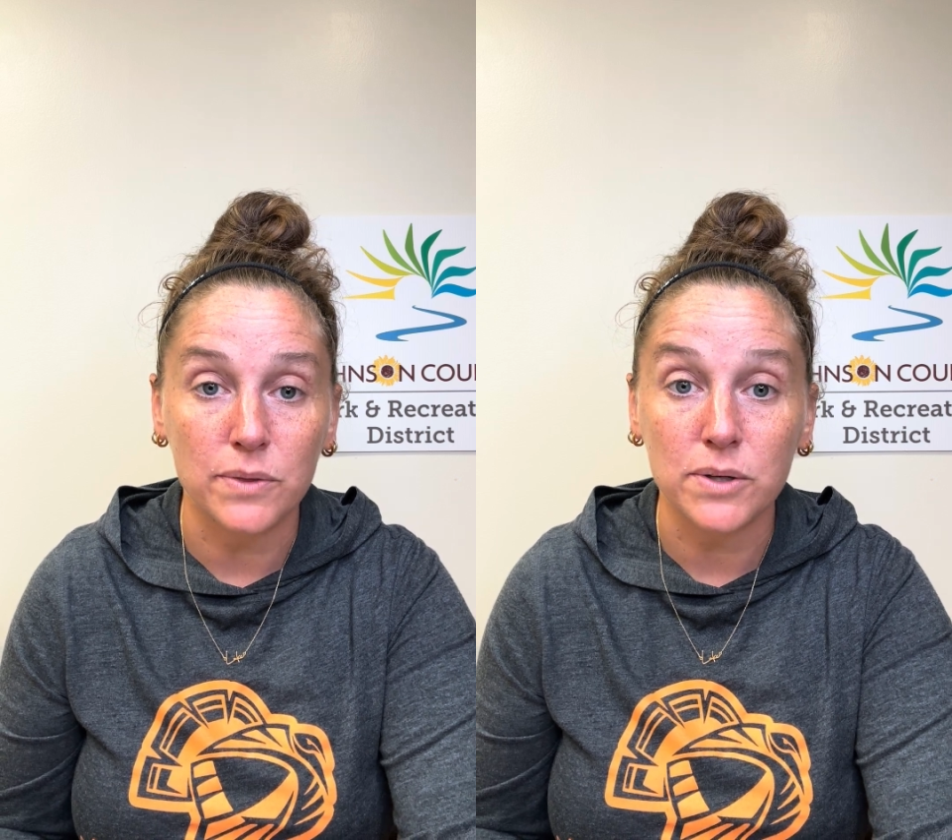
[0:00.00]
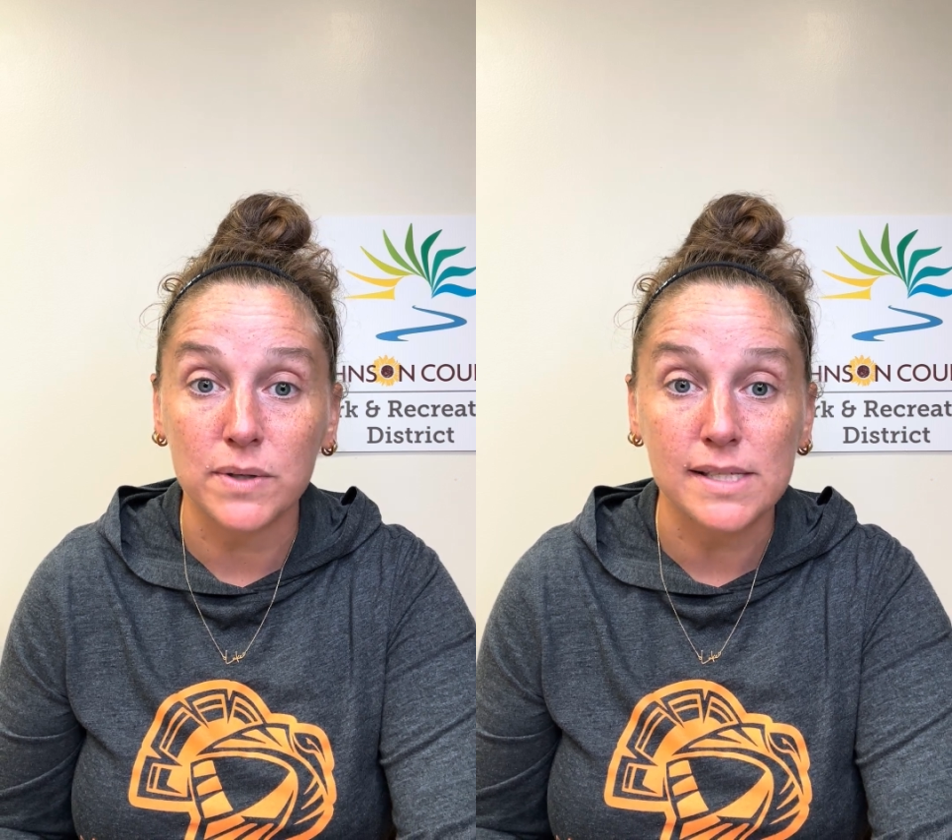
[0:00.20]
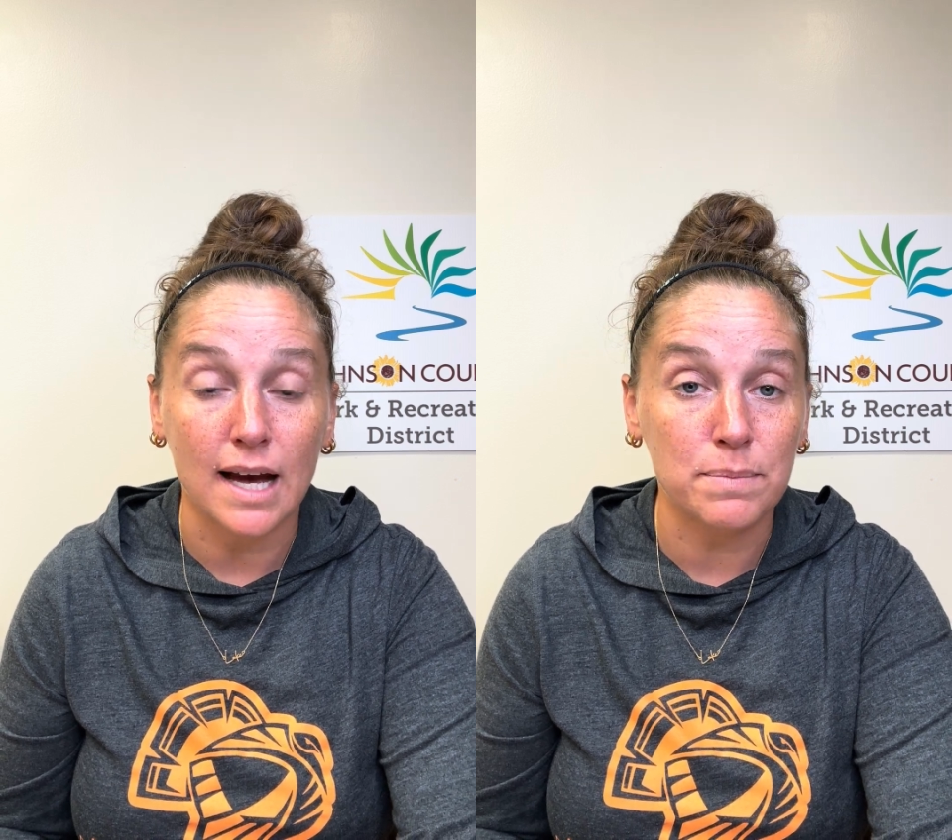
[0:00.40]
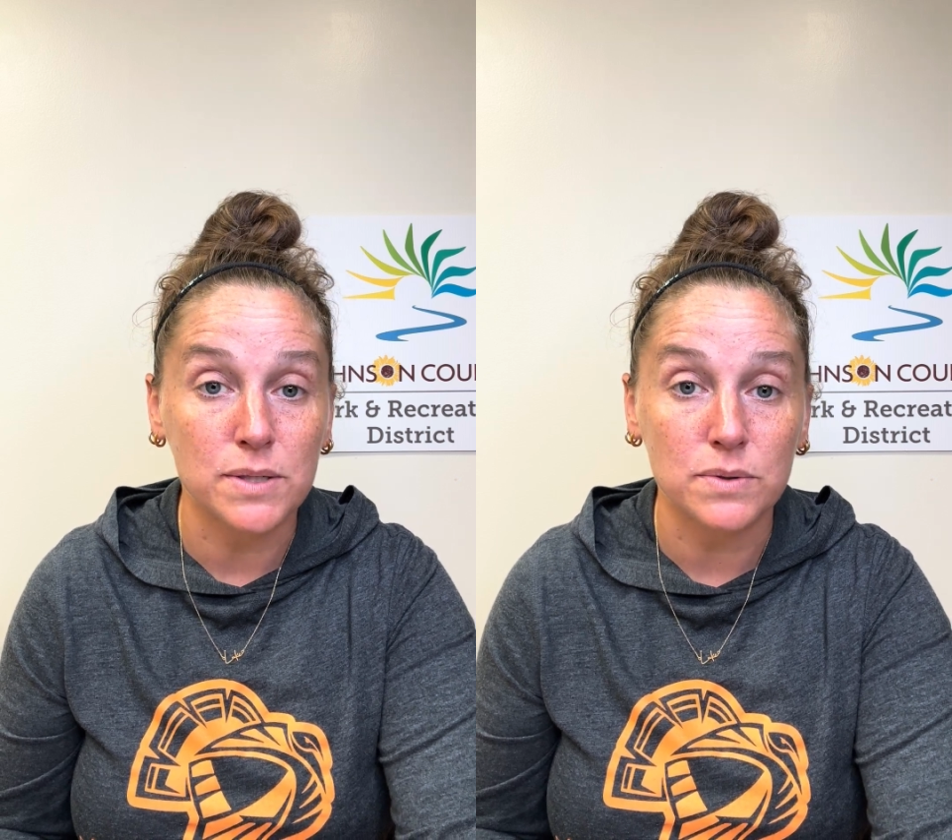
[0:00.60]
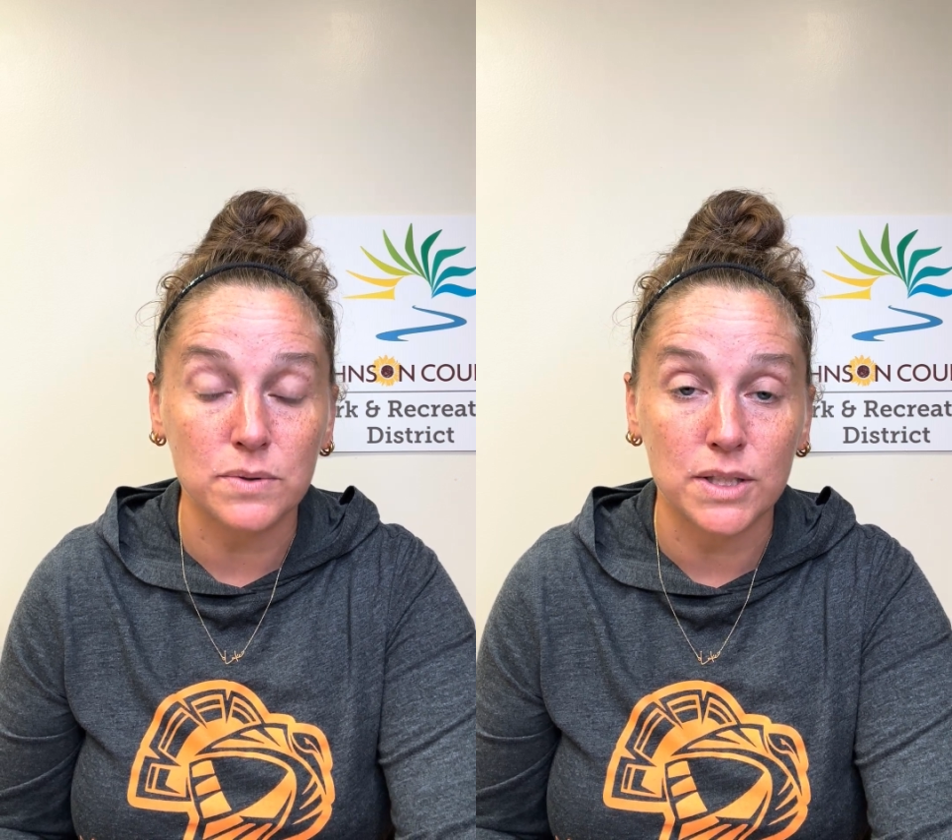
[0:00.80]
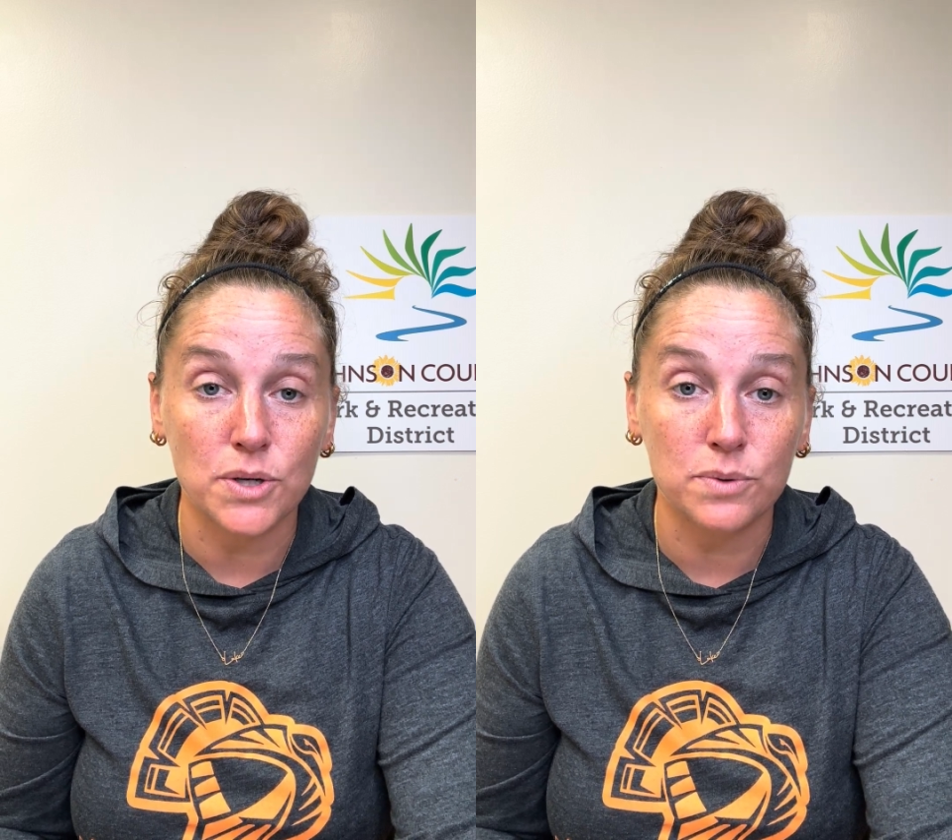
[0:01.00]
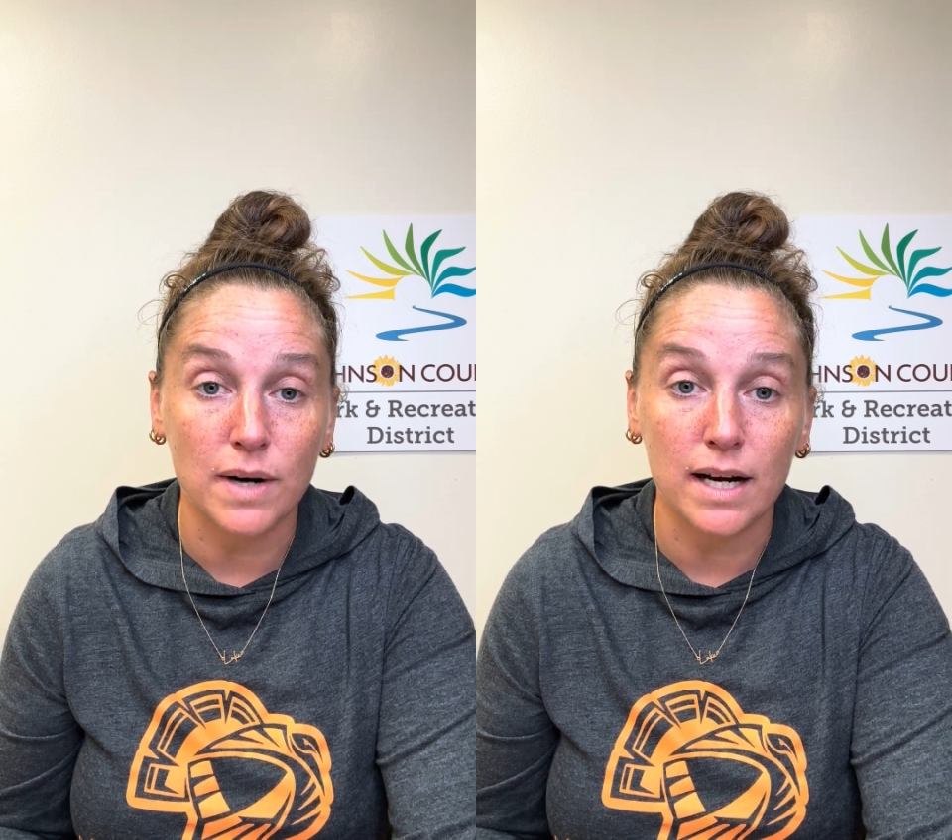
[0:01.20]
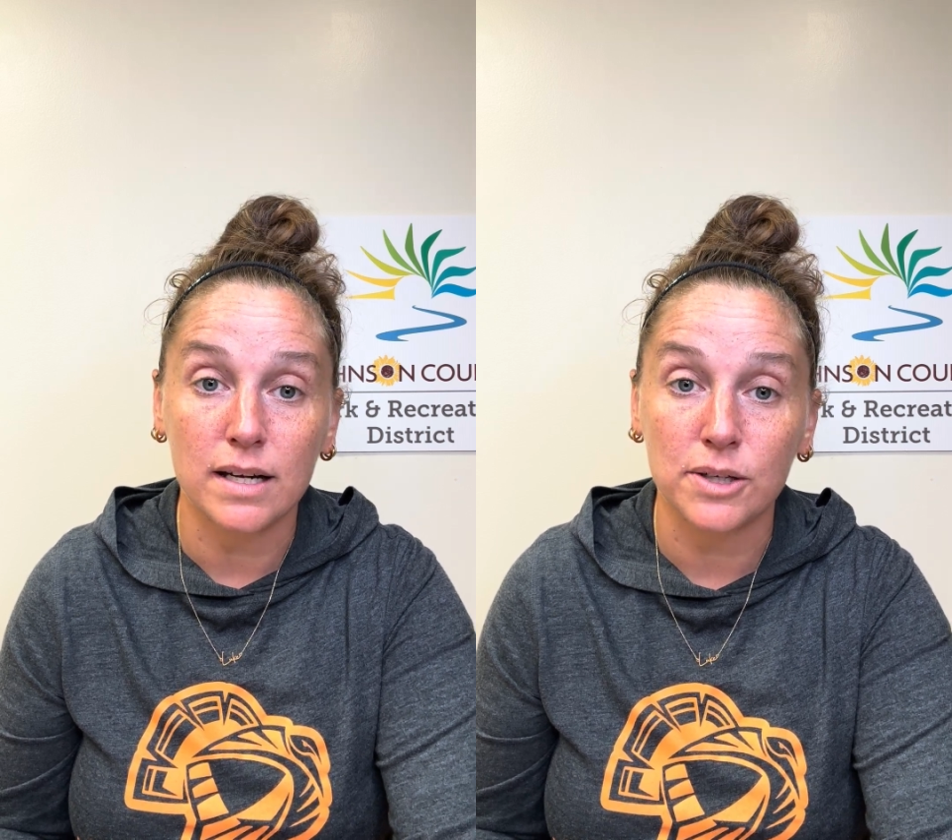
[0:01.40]
there is absolutely no
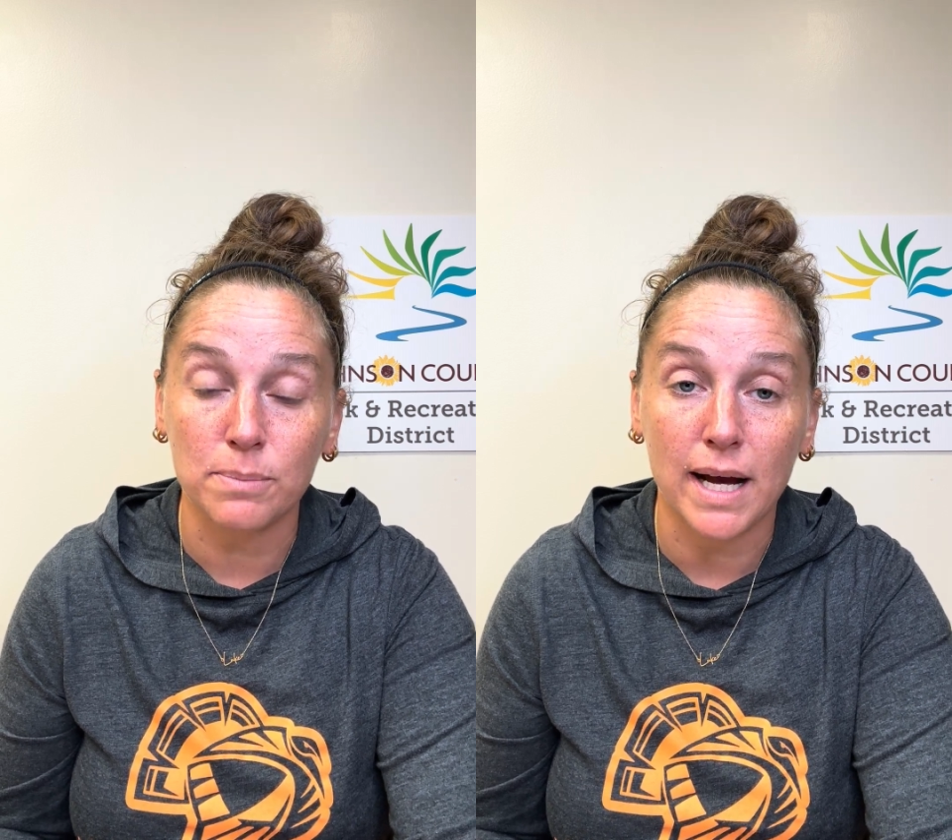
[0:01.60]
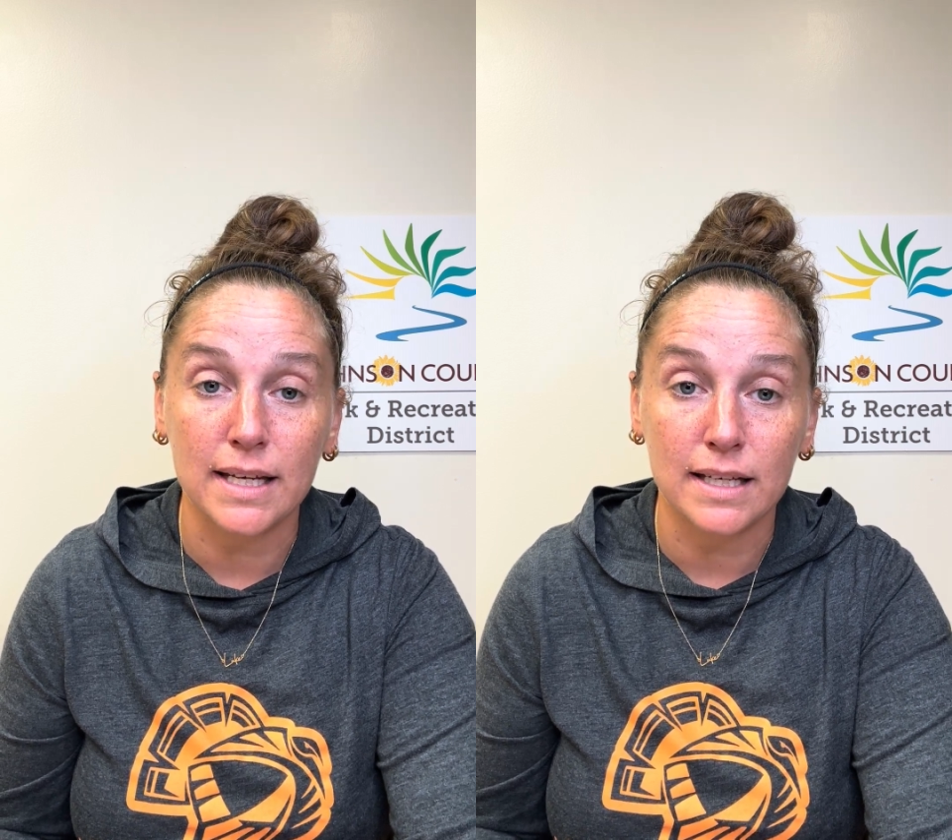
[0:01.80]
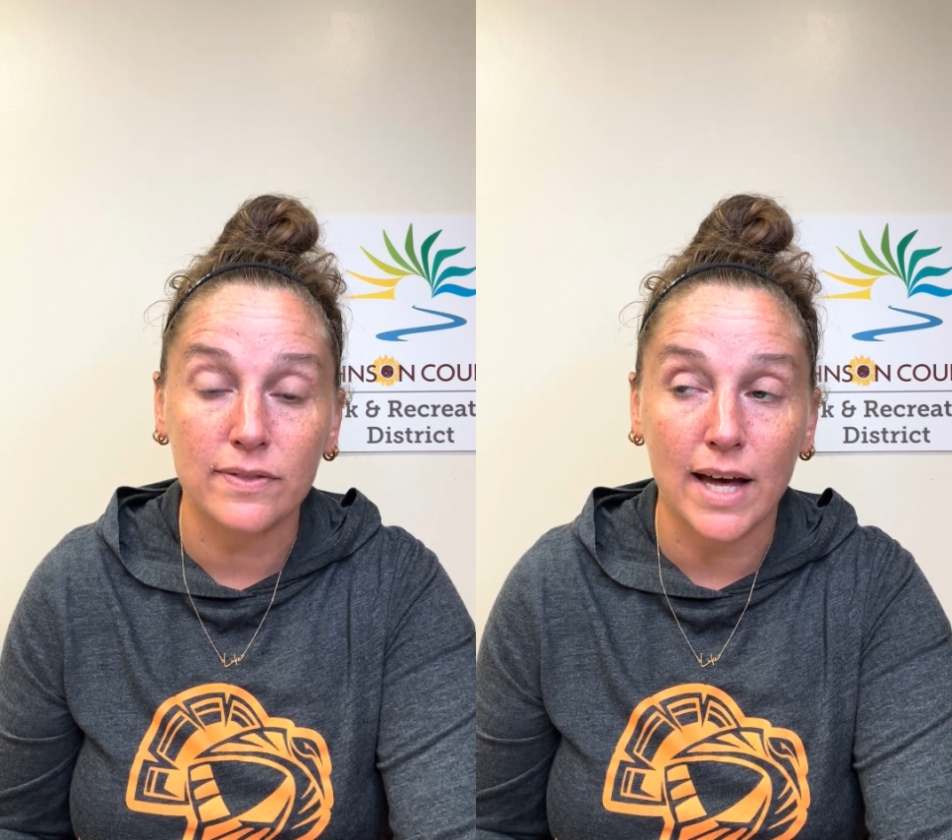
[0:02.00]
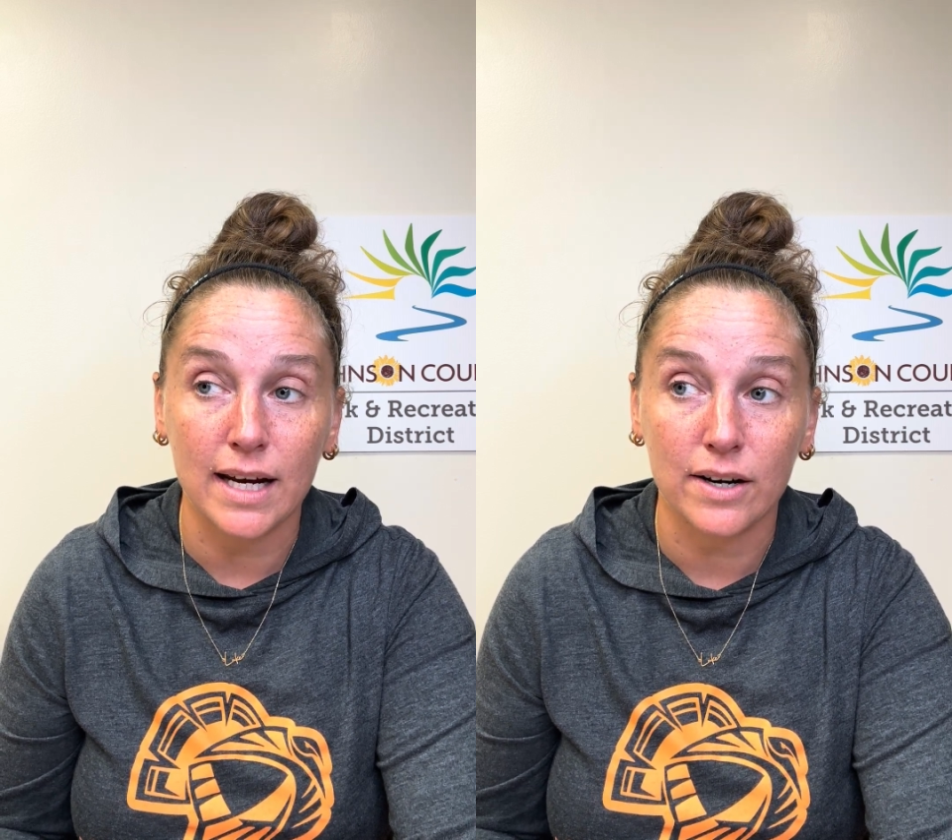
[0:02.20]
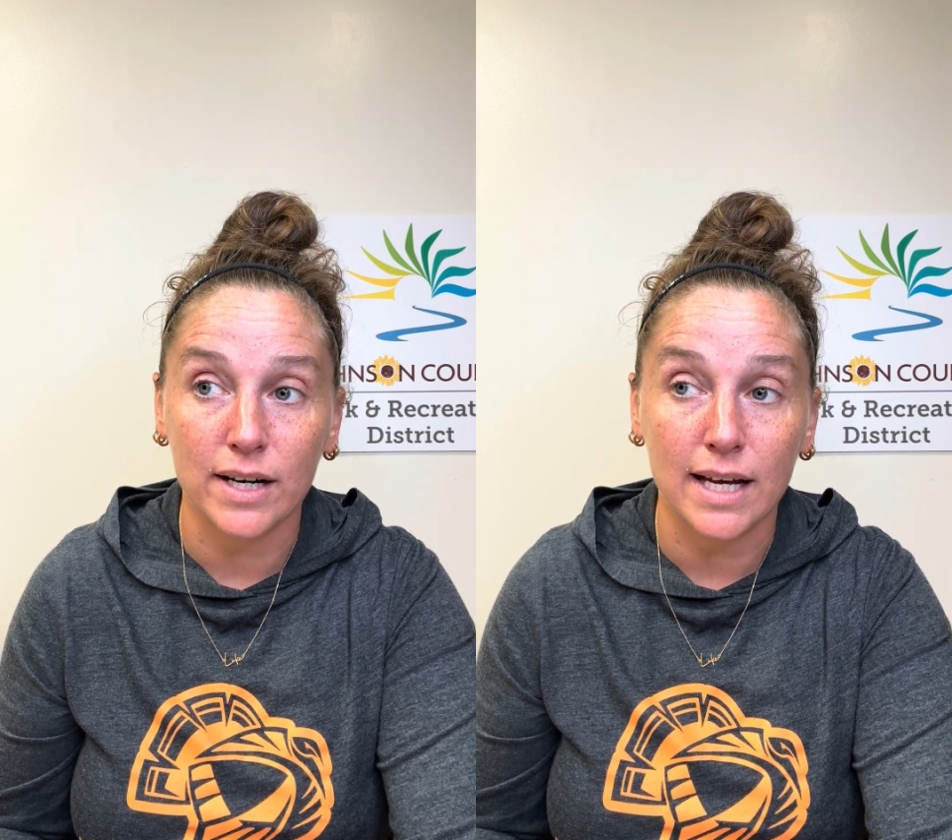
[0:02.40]
riding your bike in that area,